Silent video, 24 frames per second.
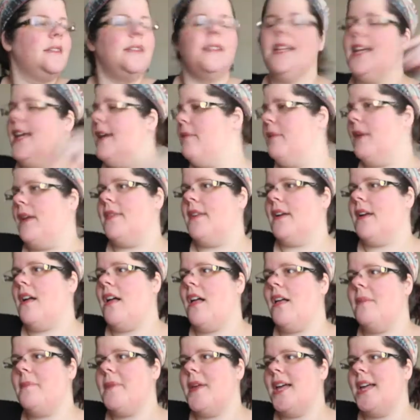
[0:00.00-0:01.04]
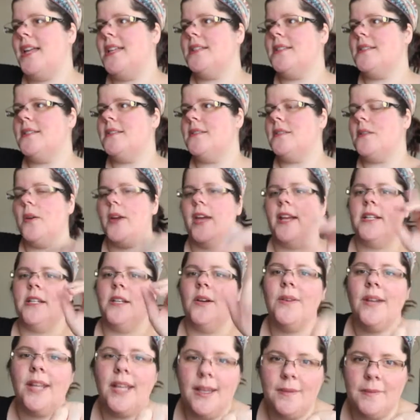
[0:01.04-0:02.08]
hit me in the comments. Okay,
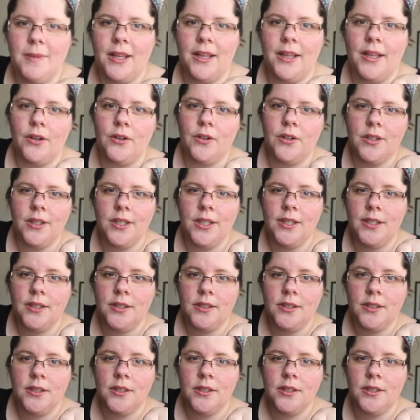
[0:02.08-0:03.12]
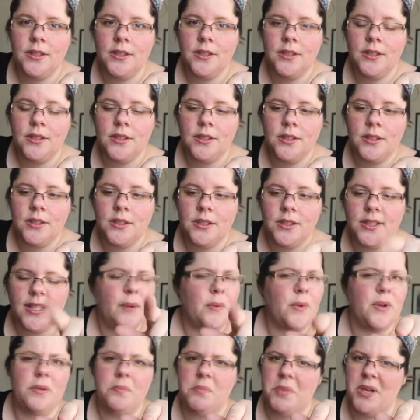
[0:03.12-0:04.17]
don't hit me literally.
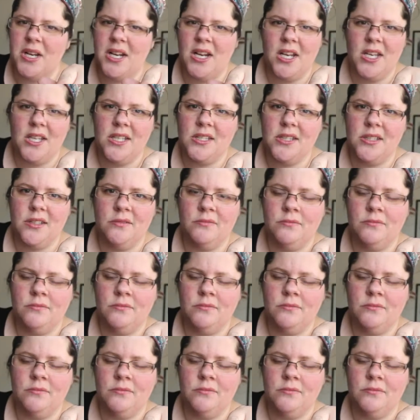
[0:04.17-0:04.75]
That wouldn't be nice.